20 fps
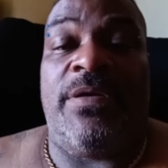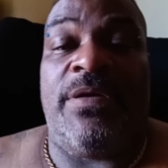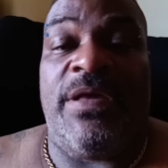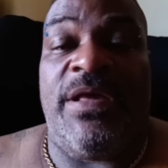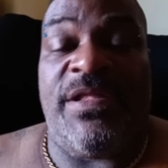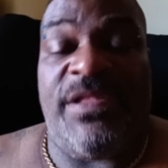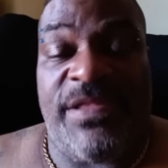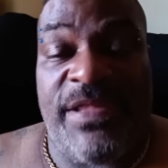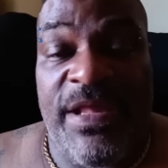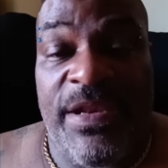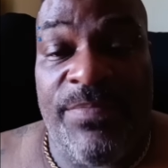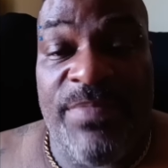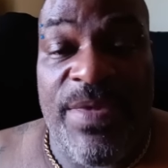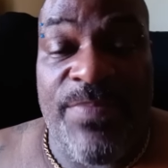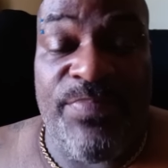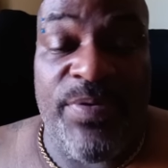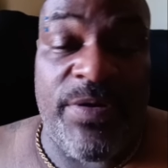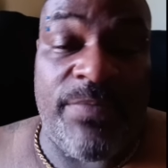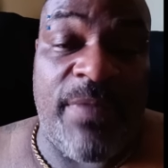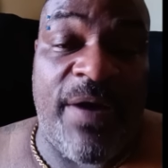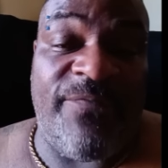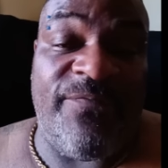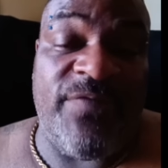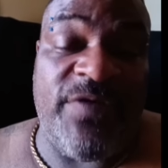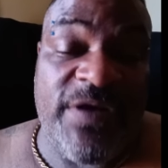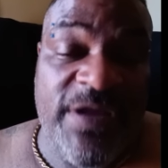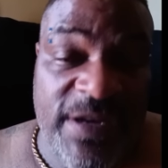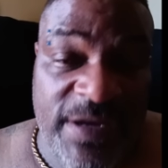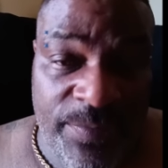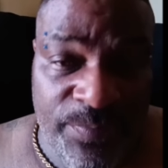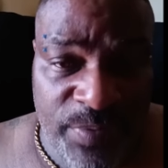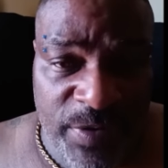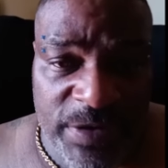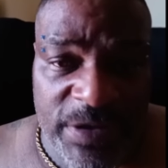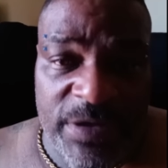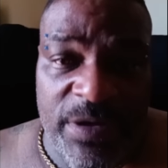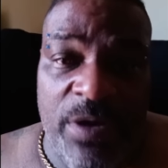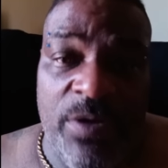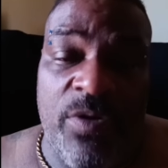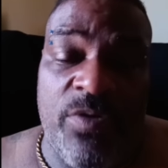Instead of me putting my foot in and
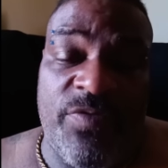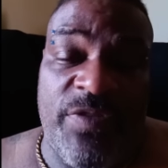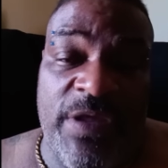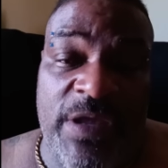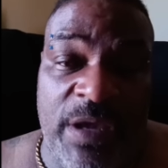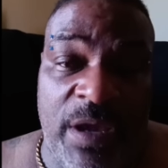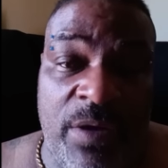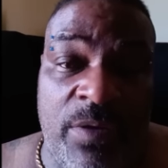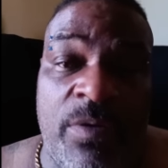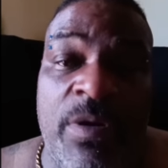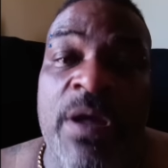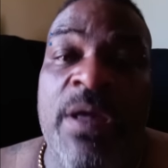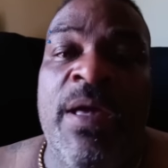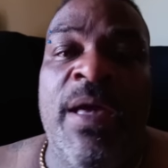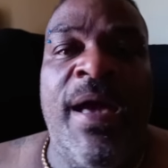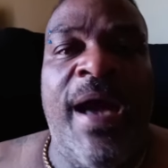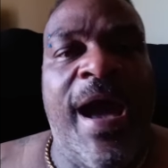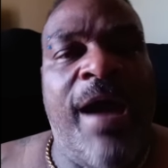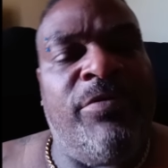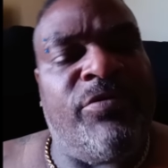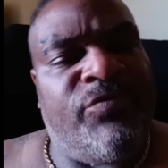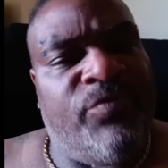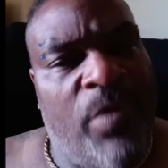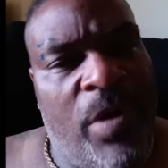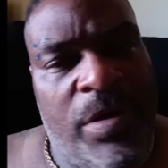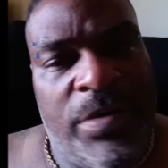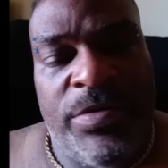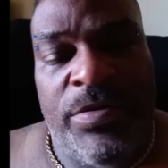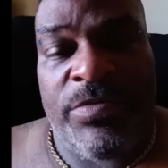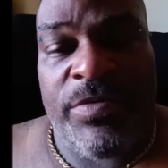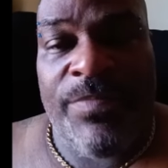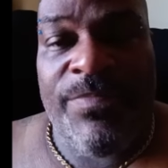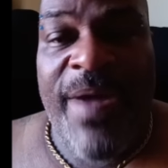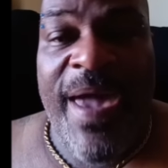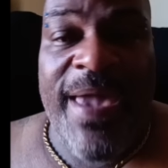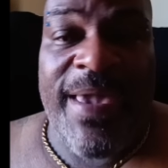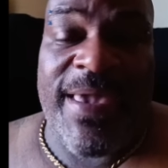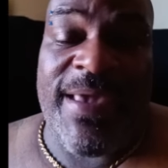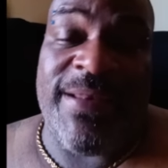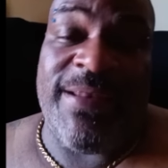pulling the whole thing on, I was walking on the
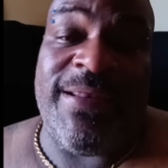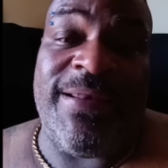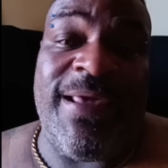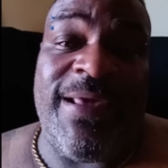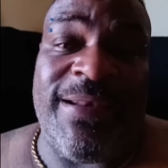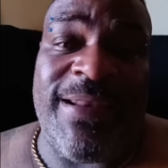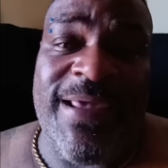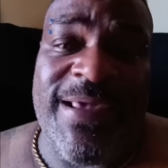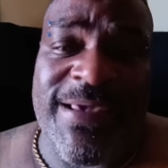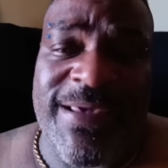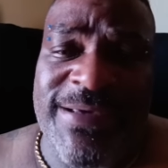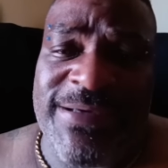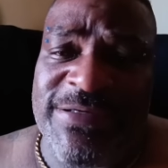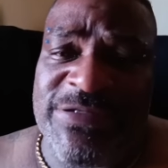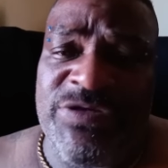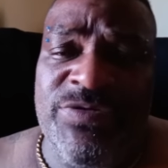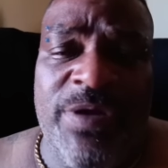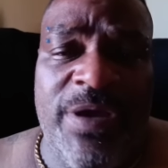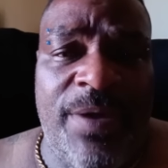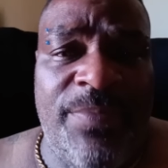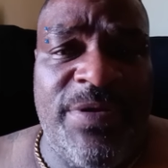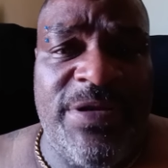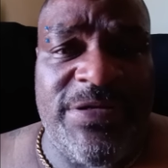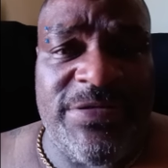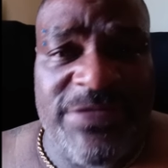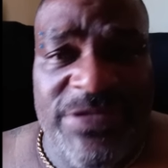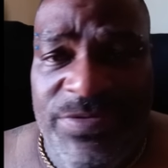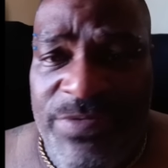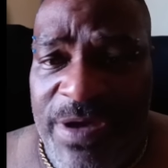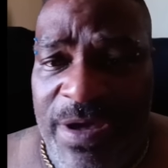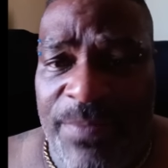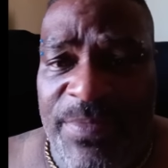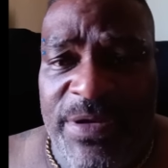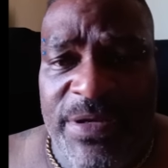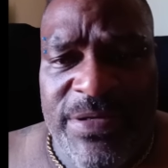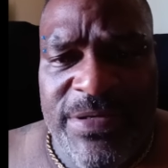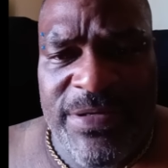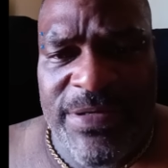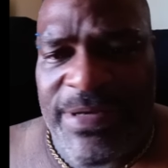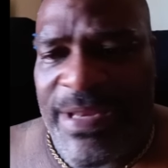back. And in L.A., cuz, you come in the
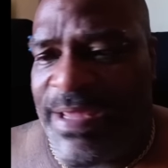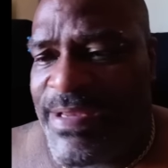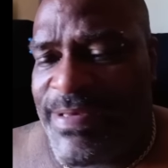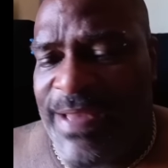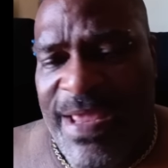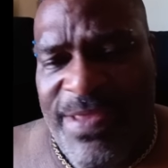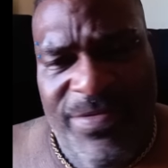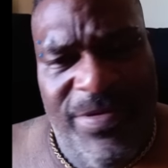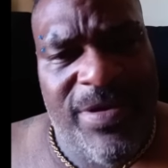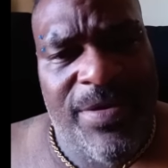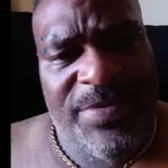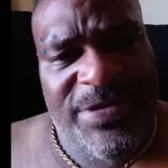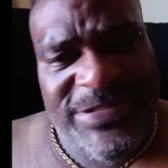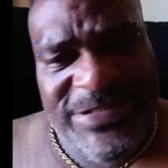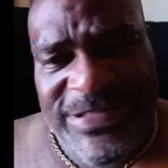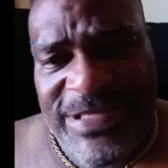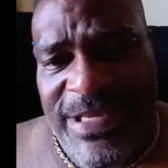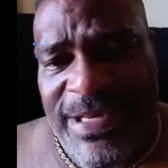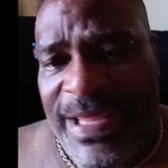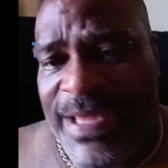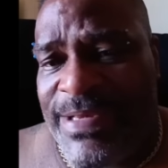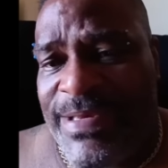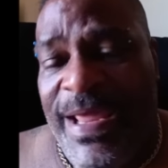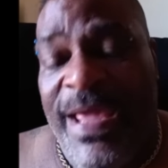hood like that, you come in the set like